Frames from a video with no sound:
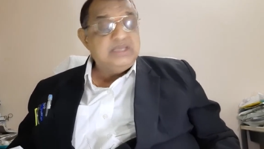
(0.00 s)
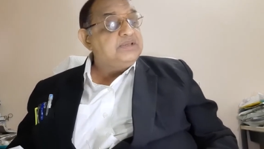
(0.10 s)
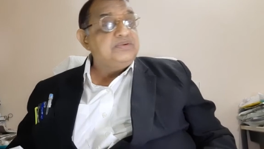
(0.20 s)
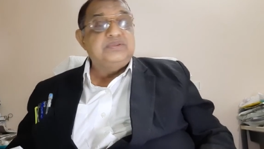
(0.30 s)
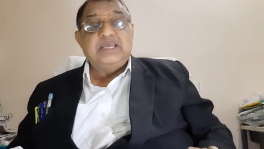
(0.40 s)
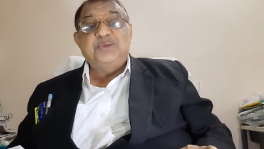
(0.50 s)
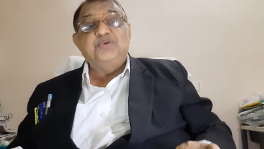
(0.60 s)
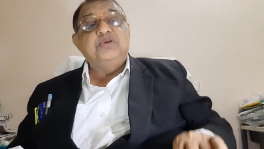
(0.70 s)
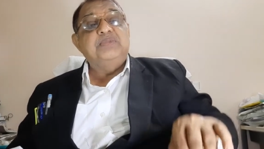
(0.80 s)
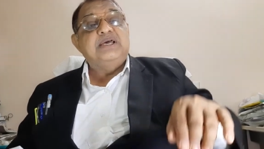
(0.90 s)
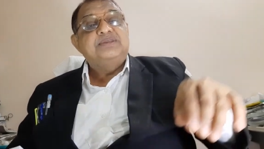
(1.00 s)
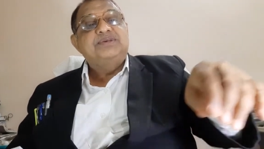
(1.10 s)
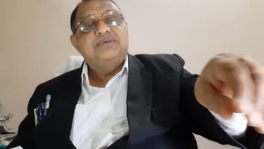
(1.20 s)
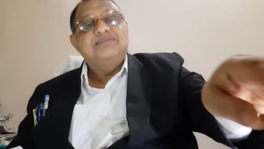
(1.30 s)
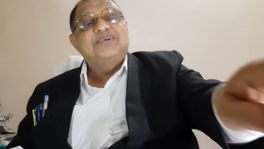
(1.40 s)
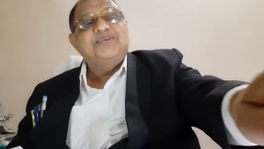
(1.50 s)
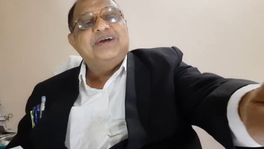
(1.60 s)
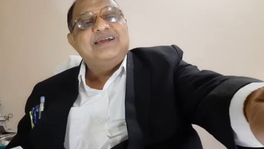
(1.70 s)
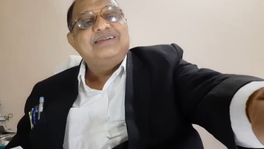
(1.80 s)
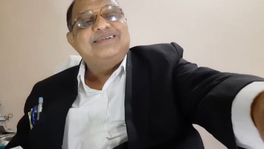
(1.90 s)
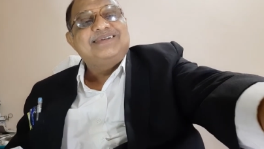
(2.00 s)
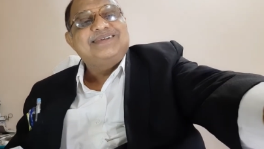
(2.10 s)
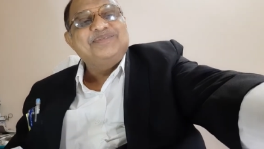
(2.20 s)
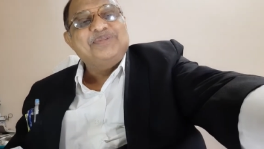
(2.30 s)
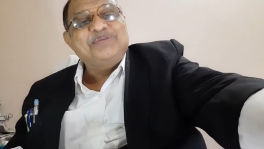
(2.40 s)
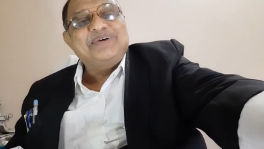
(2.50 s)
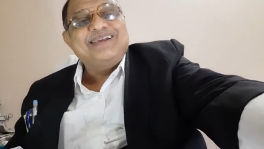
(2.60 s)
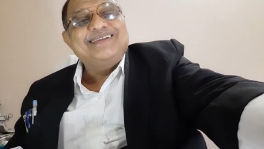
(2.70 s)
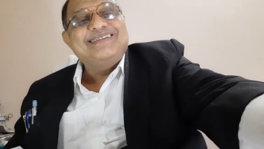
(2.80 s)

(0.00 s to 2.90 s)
So thank you very much. Good night. Bye-bye.